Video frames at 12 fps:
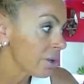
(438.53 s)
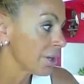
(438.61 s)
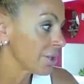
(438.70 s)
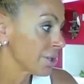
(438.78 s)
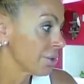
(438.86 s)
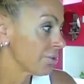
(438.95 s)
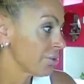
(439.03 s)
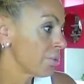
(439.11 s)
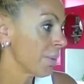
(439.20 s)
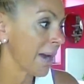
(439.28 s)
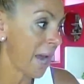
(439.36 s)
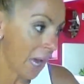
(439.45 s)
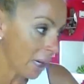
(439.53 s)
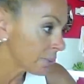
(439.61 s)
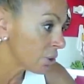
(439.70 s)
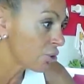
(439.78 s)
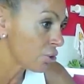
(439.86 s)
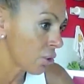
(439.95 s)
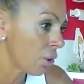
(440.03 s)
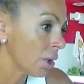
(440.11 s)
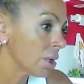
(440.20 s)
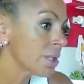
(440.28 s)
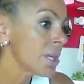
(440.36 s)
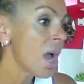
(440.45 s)
I still do my animal
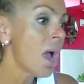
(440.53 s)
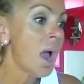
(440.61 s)
chores